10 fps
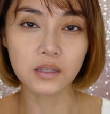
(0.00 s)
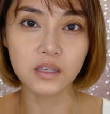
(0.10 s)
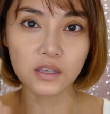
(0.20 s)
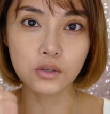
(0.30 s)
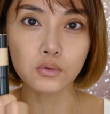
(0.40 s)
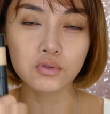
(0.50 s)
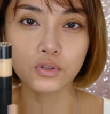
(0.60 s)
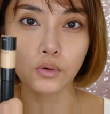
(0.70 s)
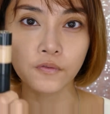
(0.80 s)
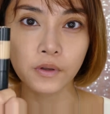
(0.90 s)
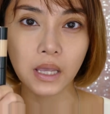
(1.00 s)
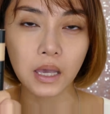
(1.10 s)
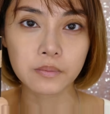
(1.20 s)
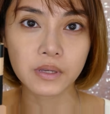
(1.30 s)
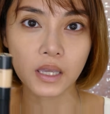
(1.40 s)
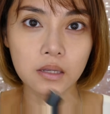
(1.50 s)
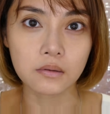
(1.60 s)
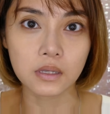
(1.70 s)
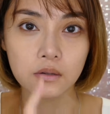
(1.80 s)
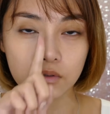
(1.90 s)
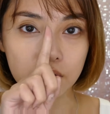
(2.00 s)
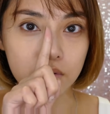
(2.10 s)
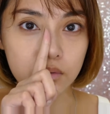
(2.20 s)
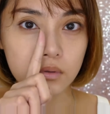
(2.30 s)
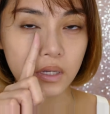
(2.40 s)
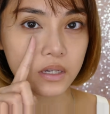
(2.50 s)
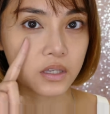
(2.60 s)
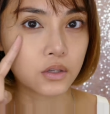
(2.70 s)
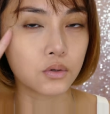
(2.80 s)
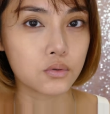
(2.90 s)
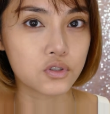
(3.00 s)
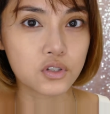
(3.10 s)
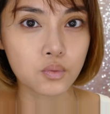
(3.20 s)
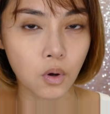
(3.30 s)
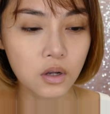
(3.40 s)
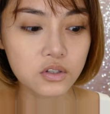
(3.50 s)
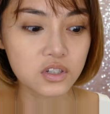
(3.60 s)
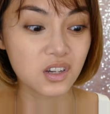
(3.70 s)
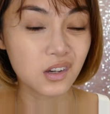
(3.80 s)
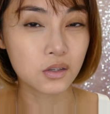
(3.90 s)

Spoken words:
the huge doe foot applicator in here to do like a huge swatch.